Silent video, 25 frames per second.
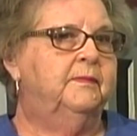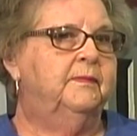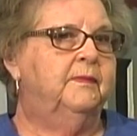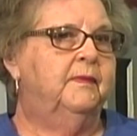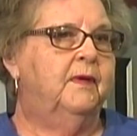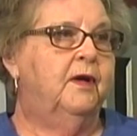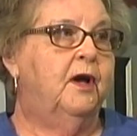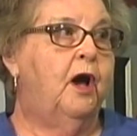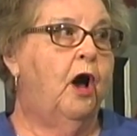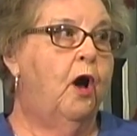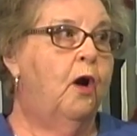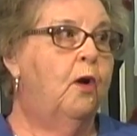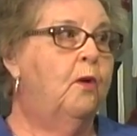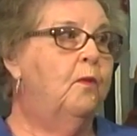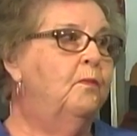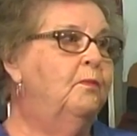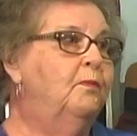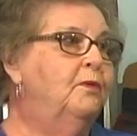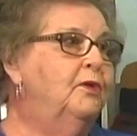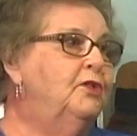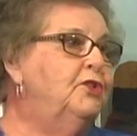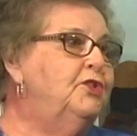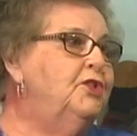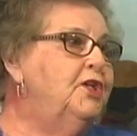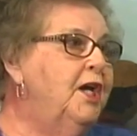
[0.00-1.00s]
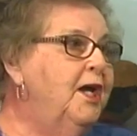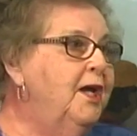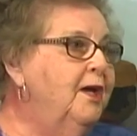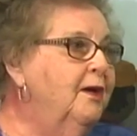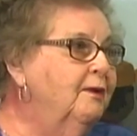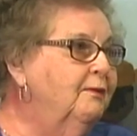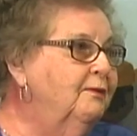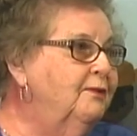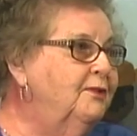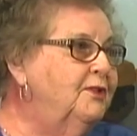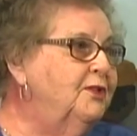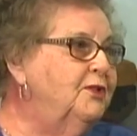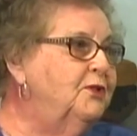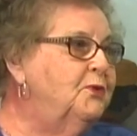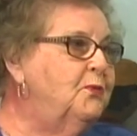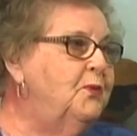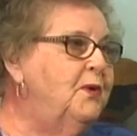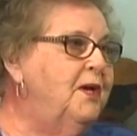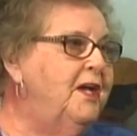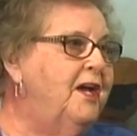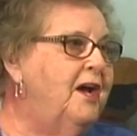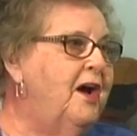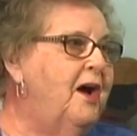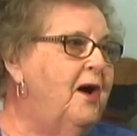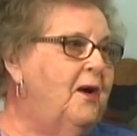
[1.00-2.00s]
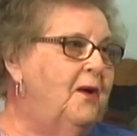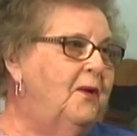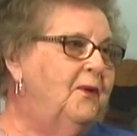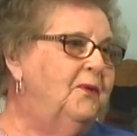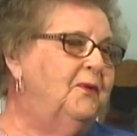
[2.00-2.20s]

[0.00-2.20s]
comb the shelves, as we called